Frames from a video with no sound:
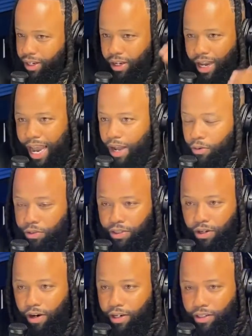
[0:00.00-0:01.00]
Yeah, I don't
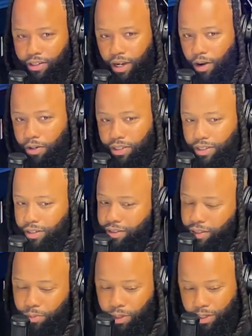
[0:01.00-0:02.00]
start the August,
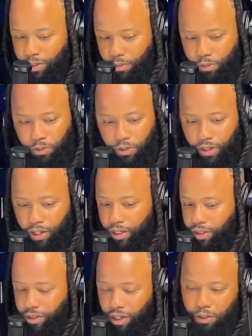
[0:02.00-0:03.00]
September because I'm
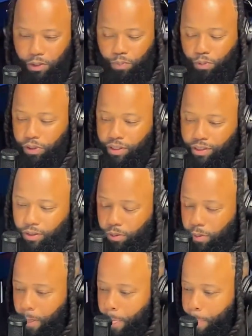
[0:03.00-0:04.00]
doing other sports.
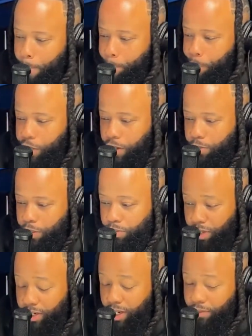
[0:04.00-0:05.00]
So, you know what I mean.
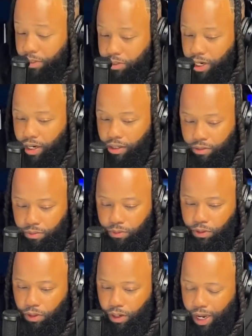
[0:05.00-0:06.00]
But definitely try to,
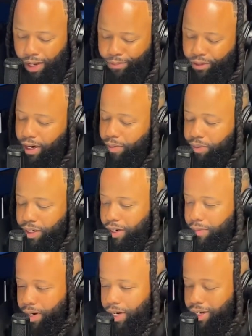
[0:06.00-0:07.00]
I try to play
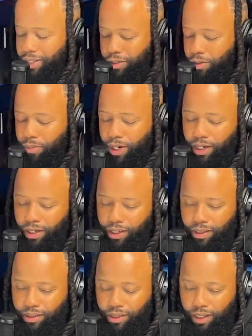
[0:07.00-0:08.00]
everybody. There's nobody that
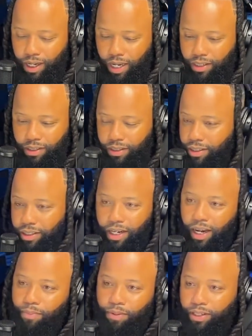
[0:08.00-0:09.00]
can say I just did
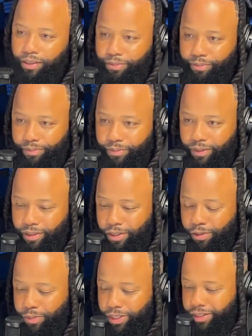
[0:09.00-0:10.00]
not play them. You know
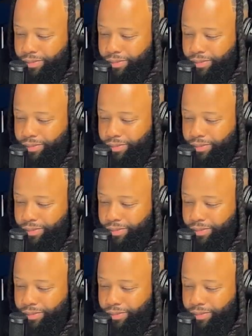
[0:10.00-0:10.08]
what I mean?